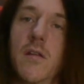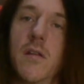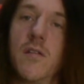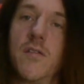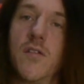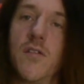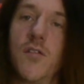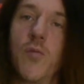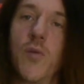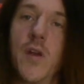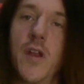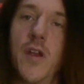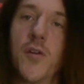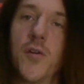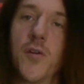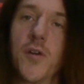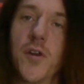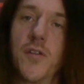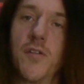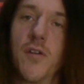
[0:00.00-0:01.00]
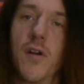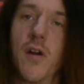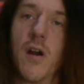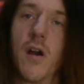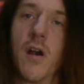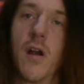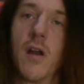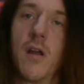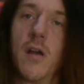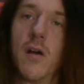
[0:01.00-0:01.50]
it's a 20-year-old
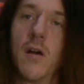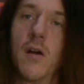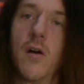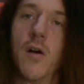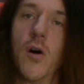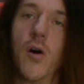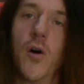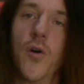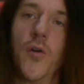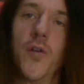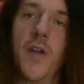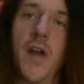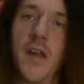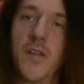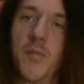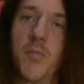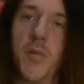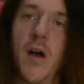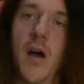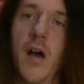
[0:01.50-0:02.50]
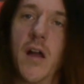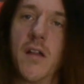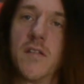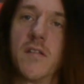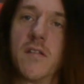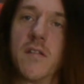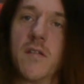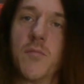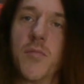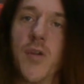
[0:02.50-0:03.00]
guitar, old ass
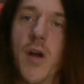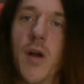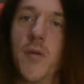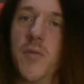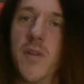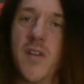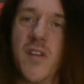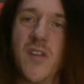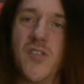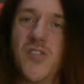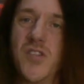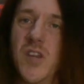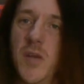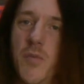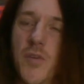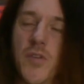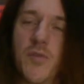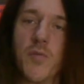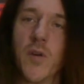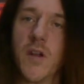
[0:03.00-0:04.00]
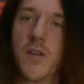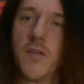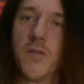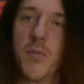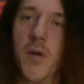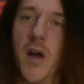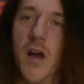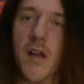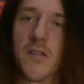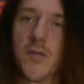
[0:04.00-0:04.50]
pots, probably the cheapest ones
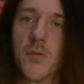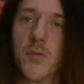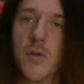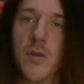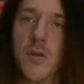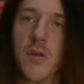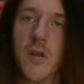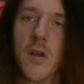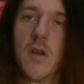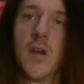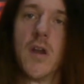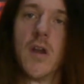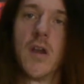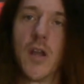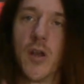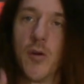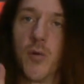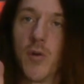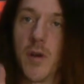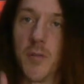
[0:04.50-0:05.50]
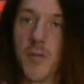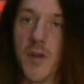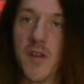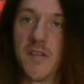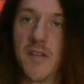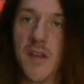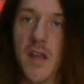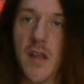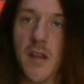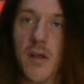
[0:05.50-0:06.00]
possible. You know what I'm going
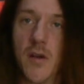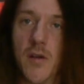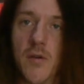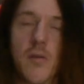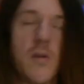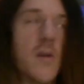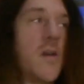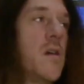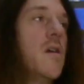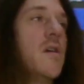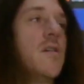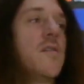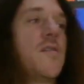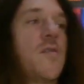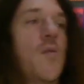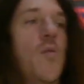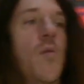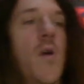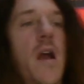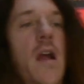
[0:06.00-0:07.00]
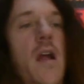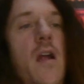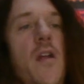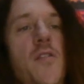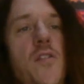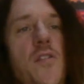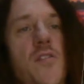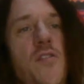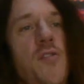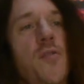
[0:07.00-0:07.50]
to say though? Squire,
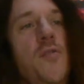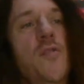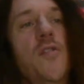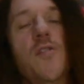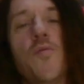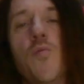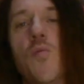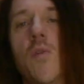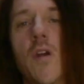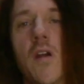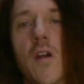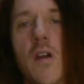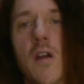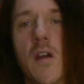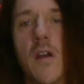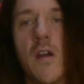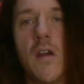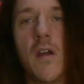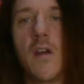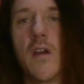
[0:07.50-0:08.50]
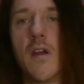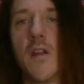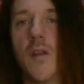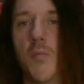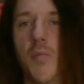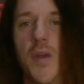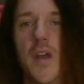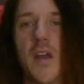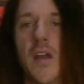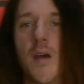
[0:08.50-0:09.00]
the tuners work.
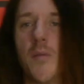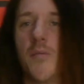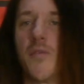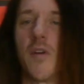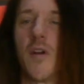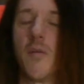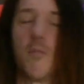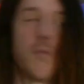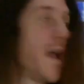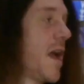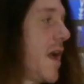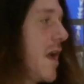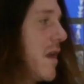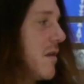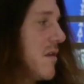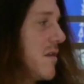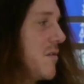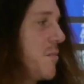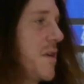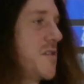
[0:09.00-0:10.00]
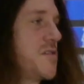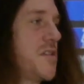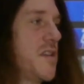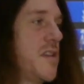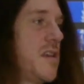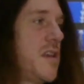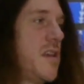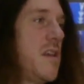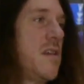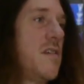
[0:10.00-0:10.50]
The pickups aren't bad, especially
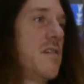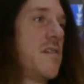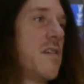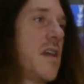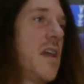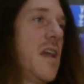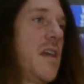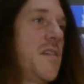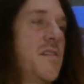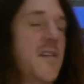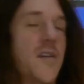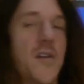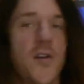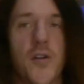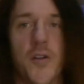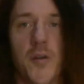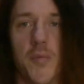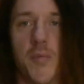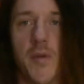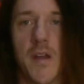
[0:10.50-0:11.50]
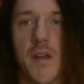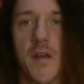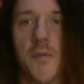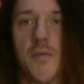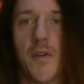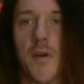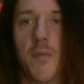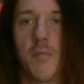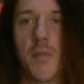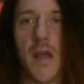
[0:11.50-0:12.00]
these. I can't say all their
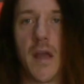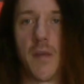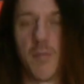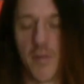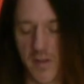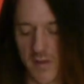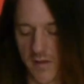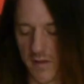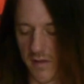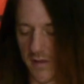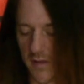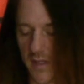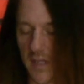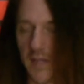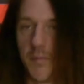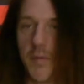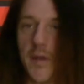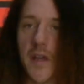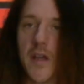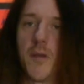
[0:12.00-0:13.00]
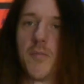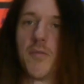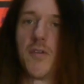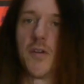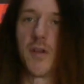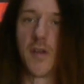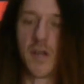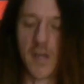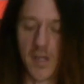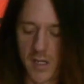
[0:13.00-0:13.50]
pickups aren't bad, but these pickups
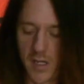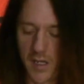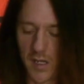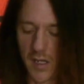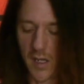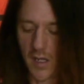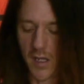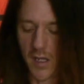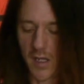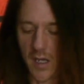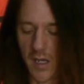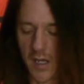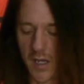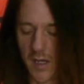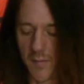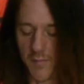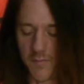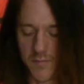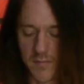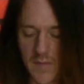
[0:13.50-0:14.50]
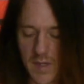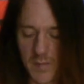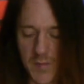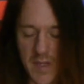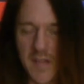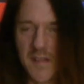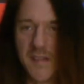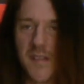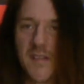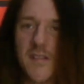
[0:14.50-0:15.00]
are good. I
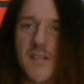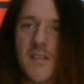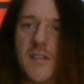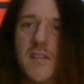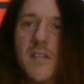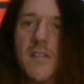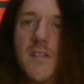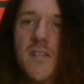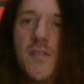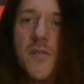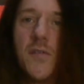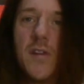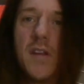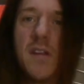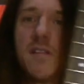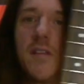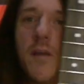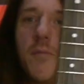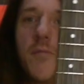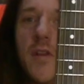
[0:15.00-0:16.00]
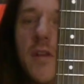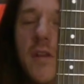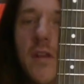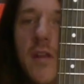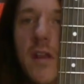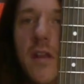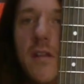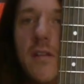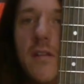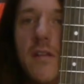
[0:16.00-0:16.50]
mean, this is really something.
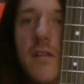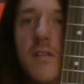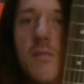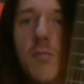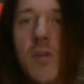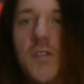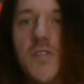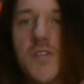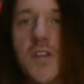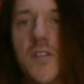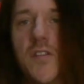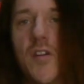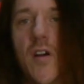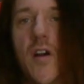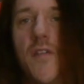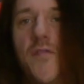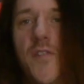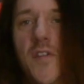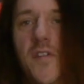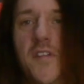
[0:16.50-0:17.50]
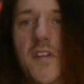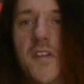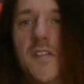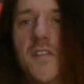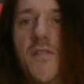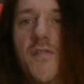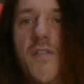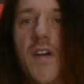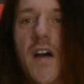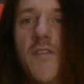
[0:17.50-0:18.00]
You get this much guitar for
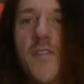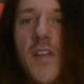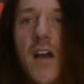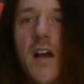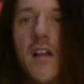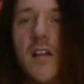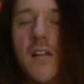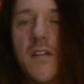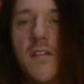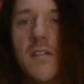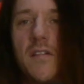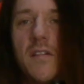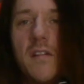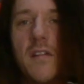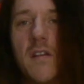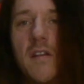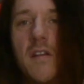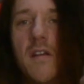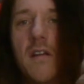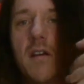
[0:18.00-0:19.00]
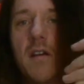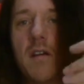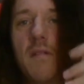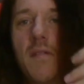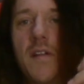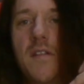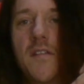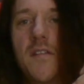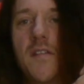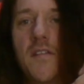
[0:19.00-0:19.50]
$65. I
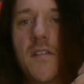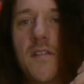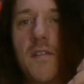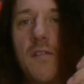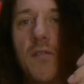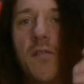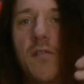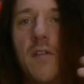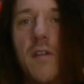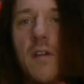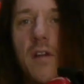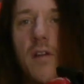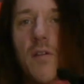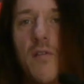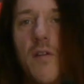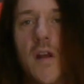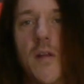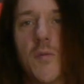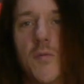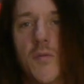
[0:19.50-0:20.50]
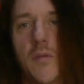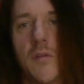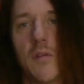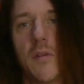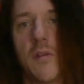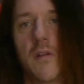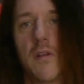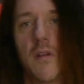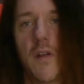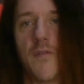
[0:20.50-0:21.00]
mean, this is incredible.
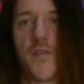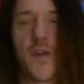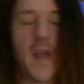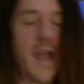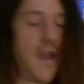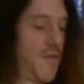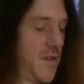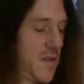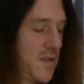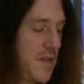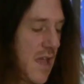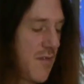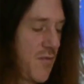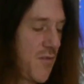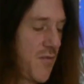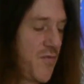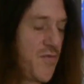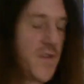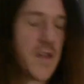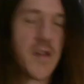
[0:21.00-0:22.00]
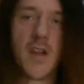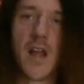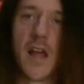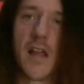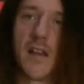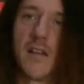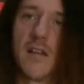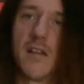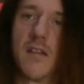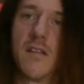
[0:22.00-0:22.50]
And to have it feel
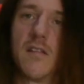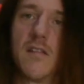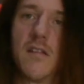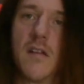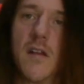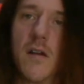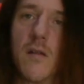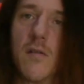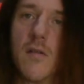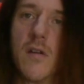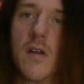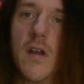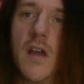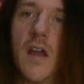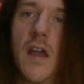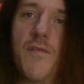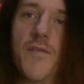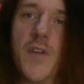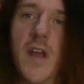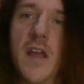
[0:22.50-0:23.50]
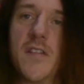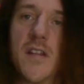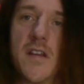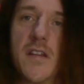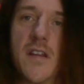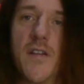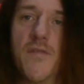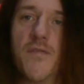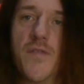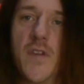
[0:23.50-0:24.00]
like this, you know, if it has
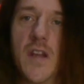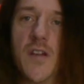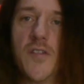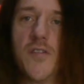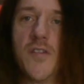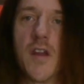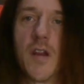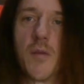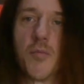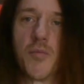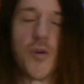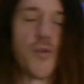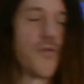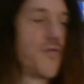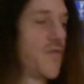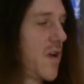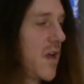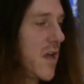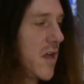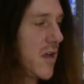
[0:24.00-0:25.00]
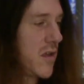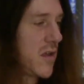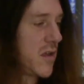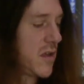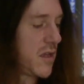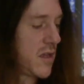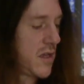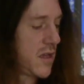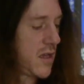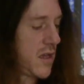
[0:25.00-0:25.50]
like that vintage neck profile,
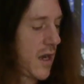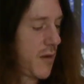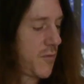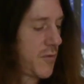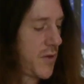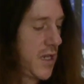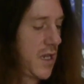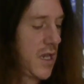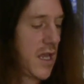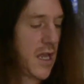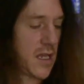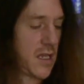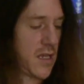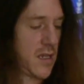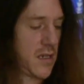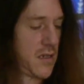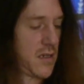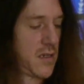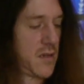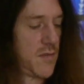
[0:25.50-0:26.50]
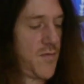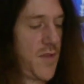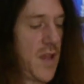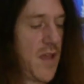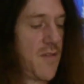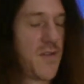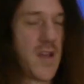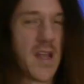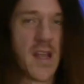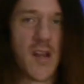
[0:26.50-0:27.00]
I really like it. If you
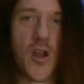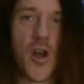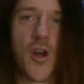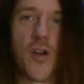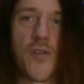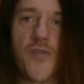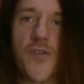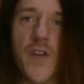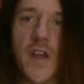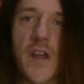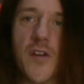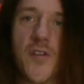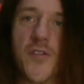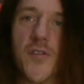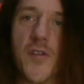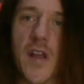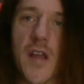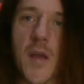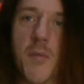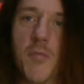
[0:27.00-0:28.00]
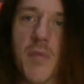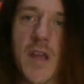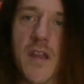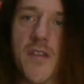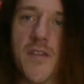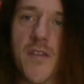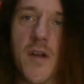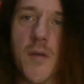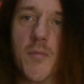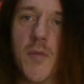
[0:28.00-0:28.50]
have like long fingers or like a big
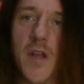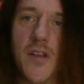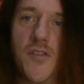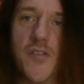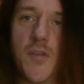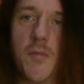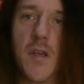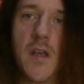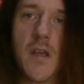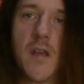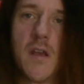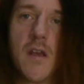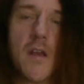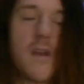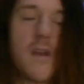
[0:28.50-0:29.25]
thumb like Jimmy,